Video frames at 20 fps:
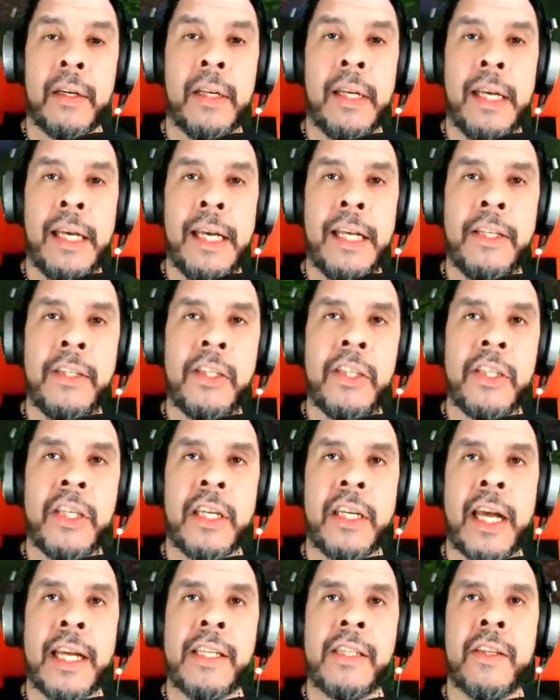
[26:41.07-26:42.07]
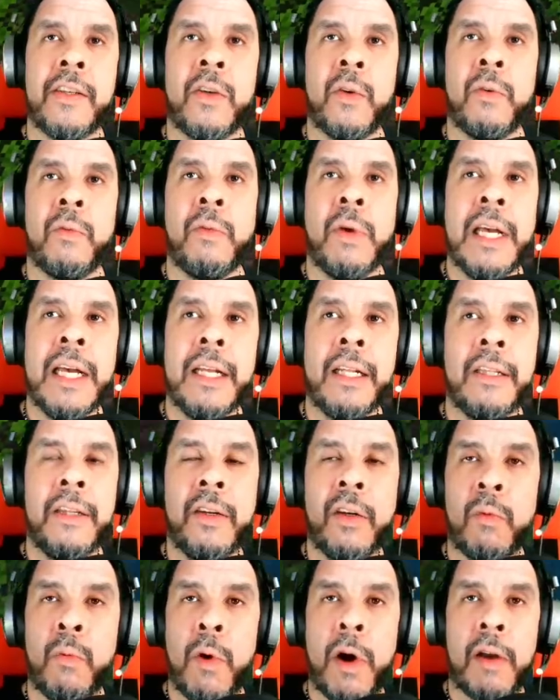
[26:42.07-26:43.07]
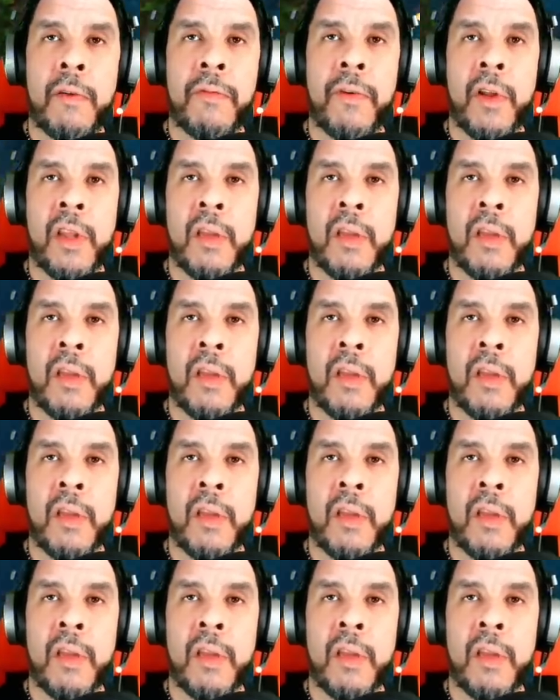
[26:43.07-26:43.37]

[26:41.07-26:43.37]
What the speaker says: and it's just a nice little waterfall